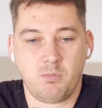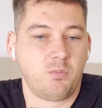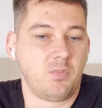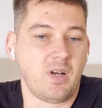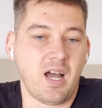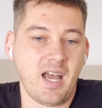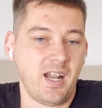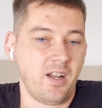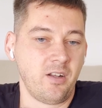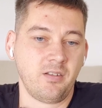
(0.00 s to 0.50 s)

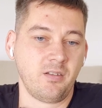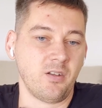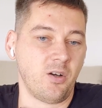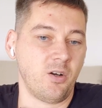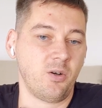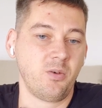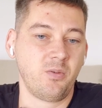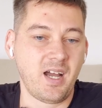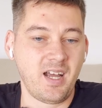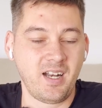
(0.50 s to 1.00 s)
I don't
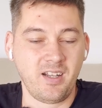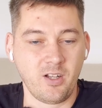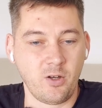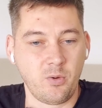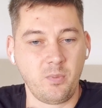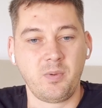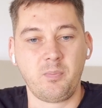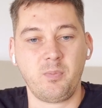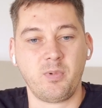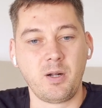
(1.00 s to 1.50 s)

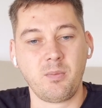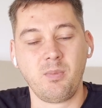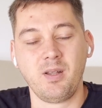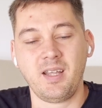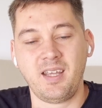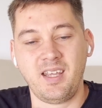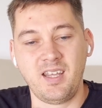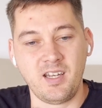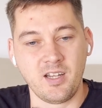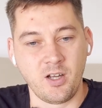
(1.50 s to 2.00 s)
know. Probably
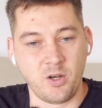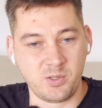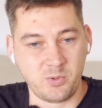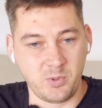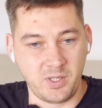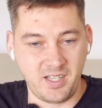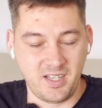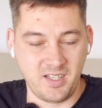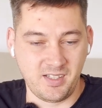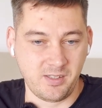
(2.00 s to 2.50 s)
he knows
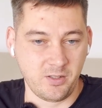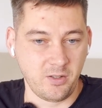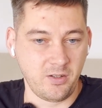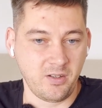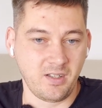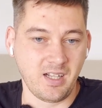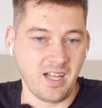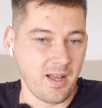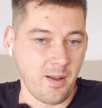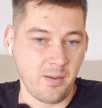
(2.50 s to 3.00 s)
what he's
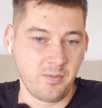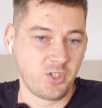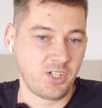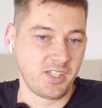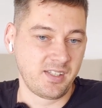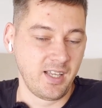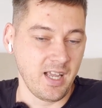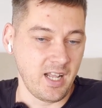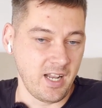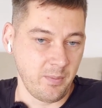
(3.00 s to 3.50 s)
doing. I'm
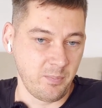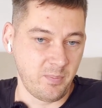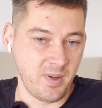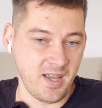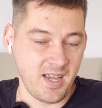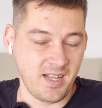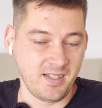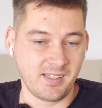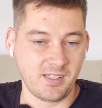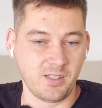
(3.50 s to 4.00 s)
just getting
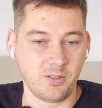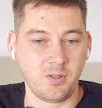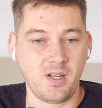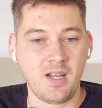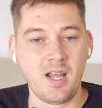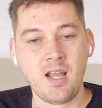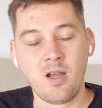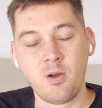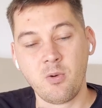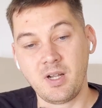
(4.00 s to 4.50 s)
paid, so
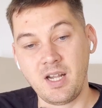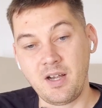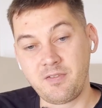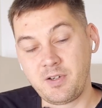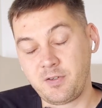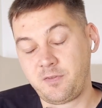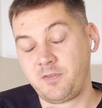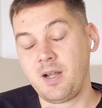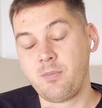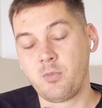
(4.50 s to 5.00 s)
whatever.
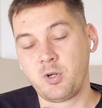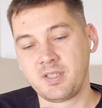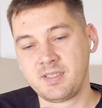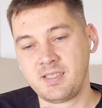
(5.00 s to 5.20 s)
Frameworks,